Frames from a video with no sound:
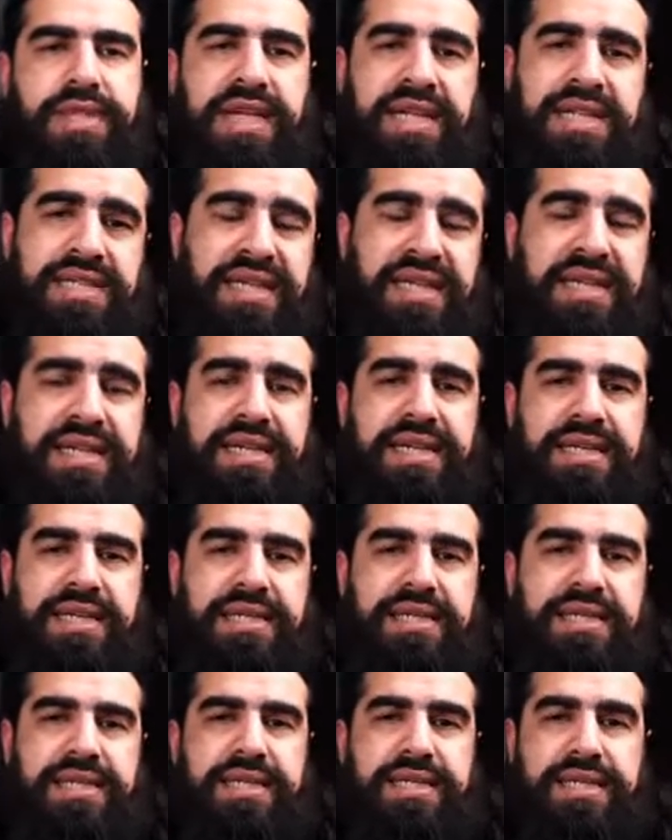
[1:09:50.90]
And the second
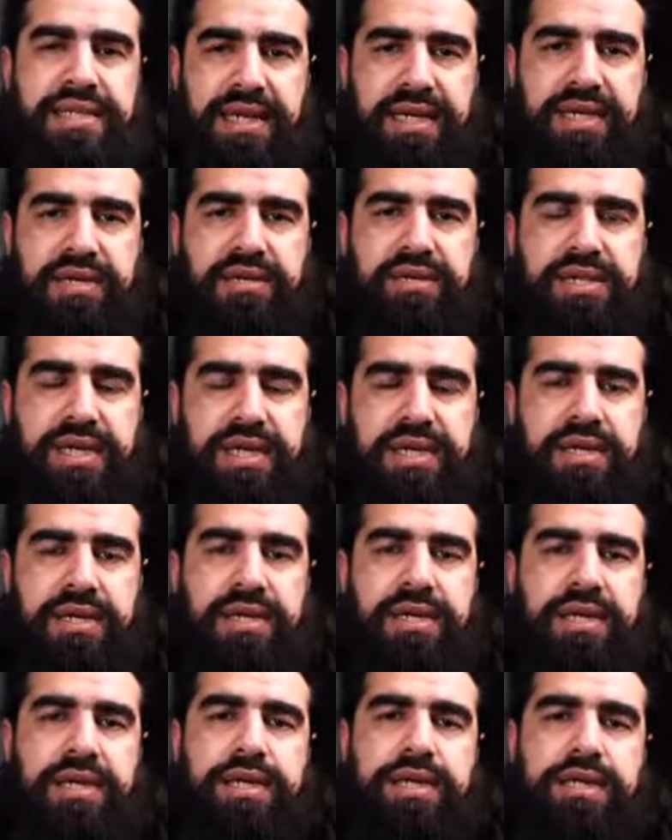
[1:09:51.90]
is that, like you said,
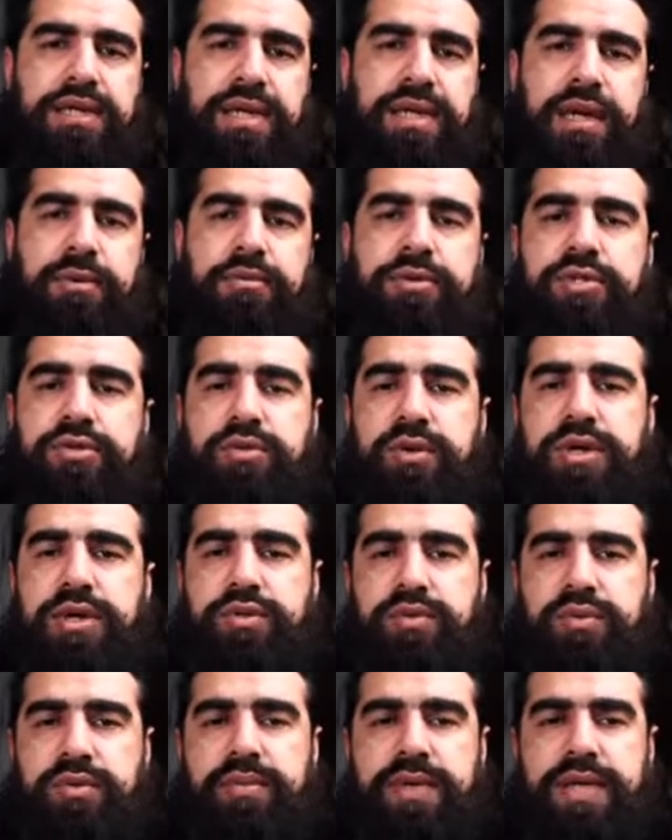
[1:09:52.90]
then how much dua
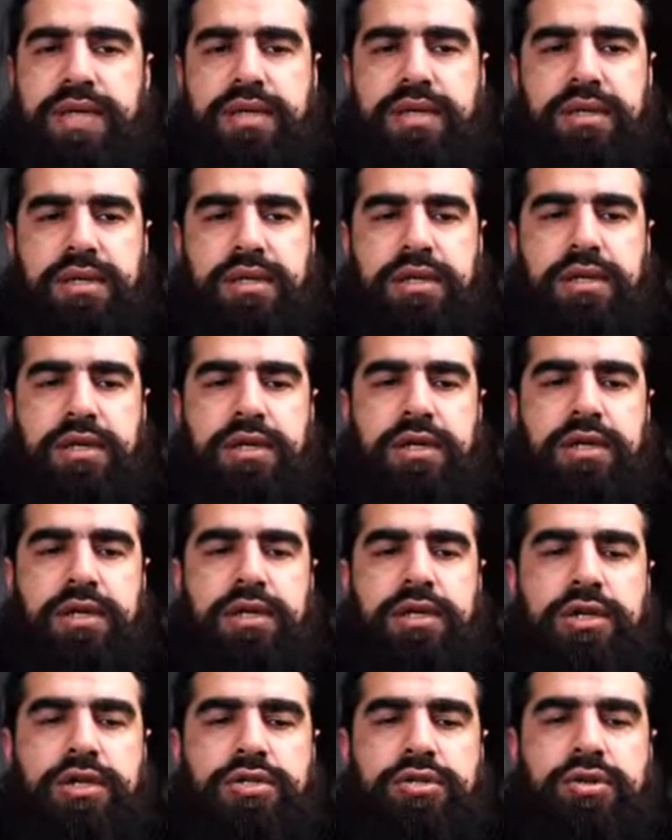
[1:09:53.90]
do we make?
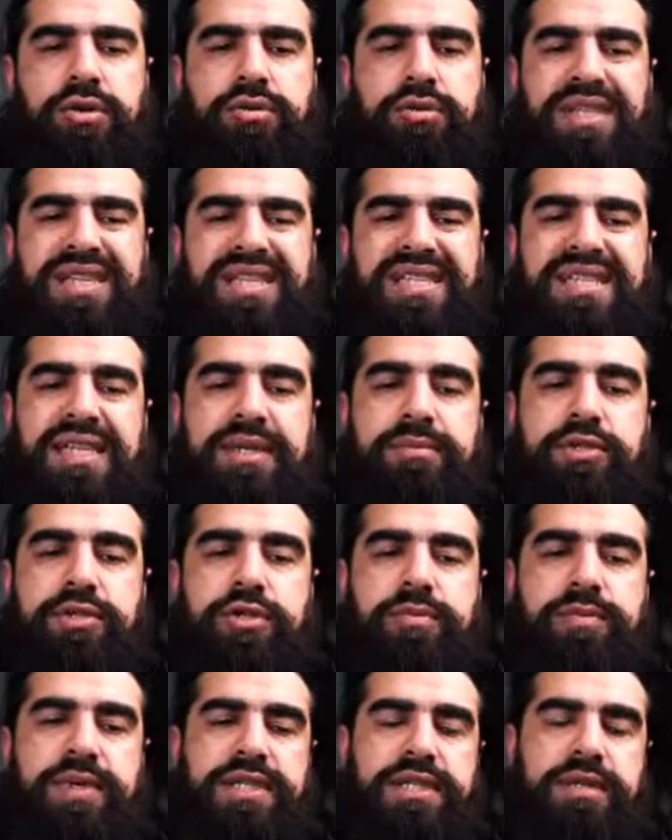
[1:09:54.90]
So this seems
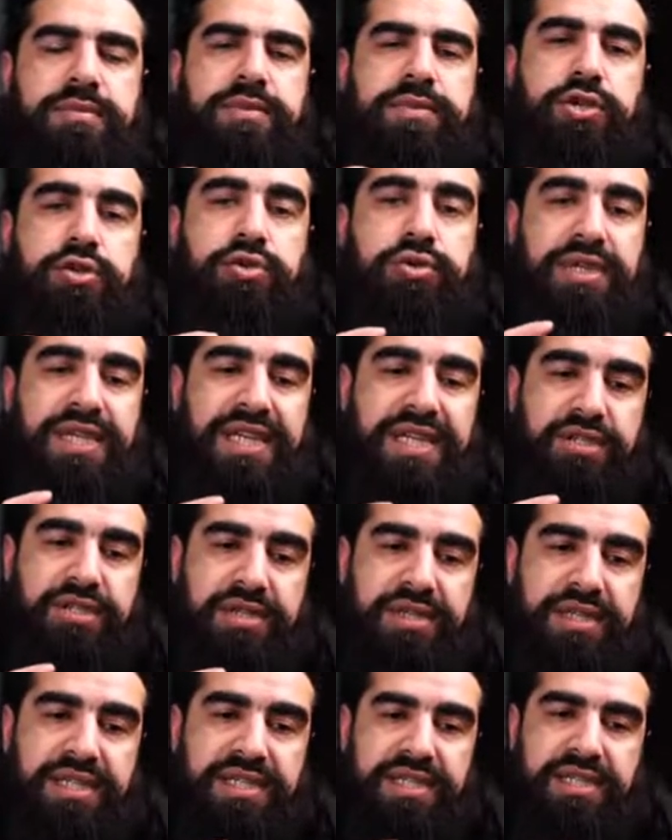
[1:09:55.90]
to be something unique
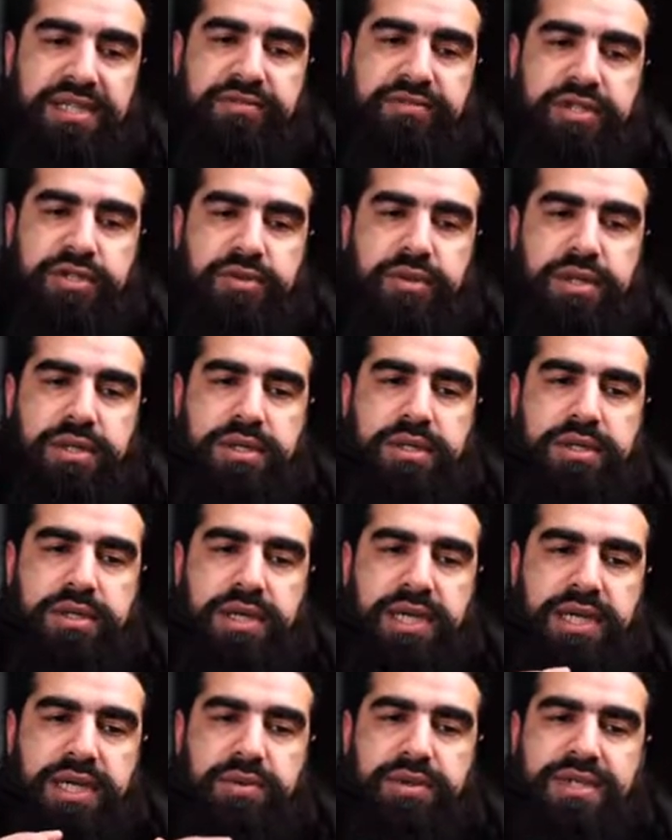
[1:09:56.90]
to this individual.
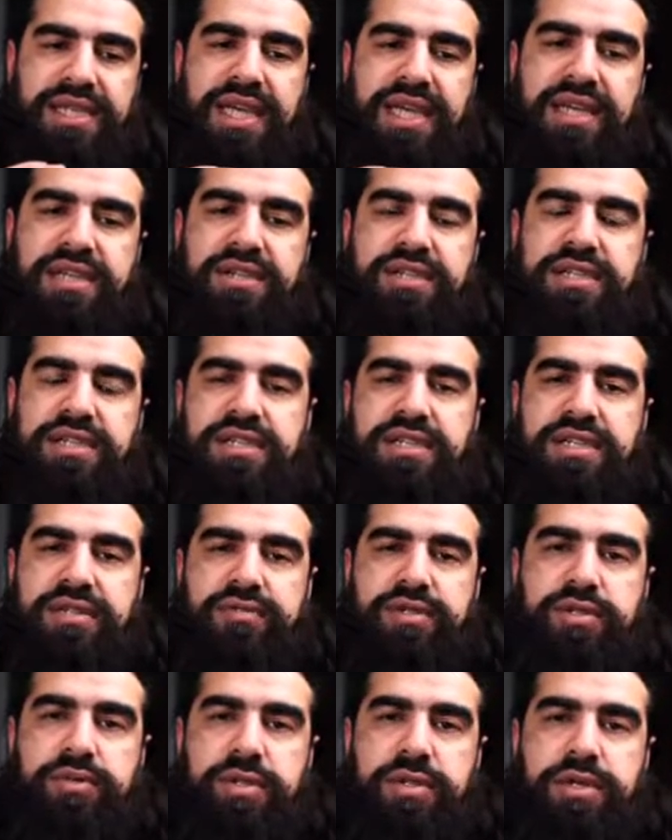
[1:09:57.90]
Like he was saying it to this
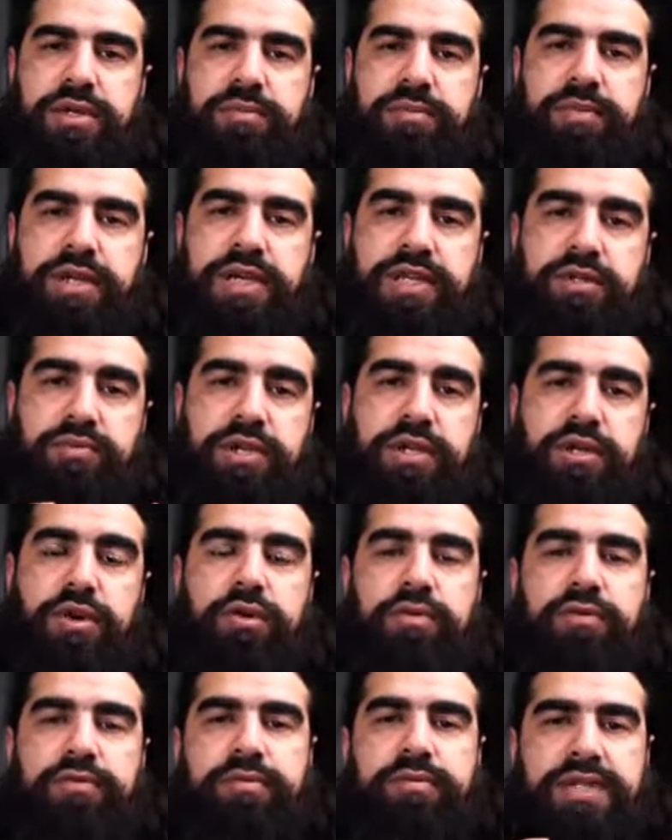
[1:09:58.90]
individual. Because we
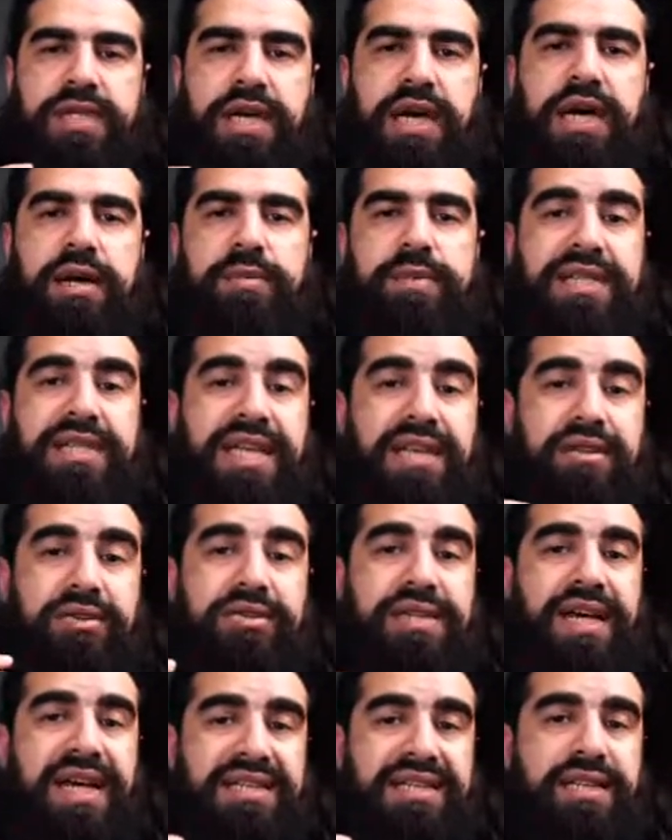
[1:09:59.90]
know from Sahaba, they
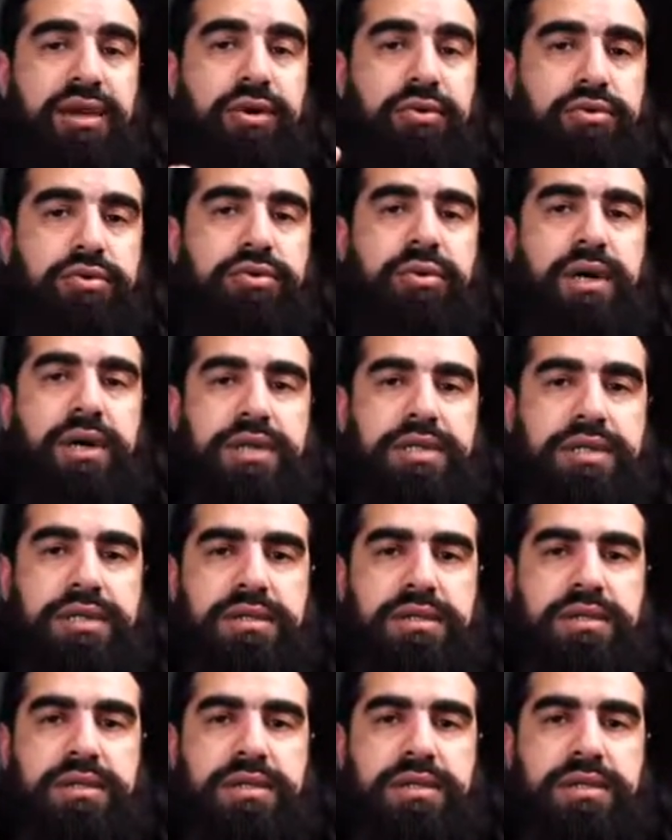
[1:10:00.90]
used to ask their own duas.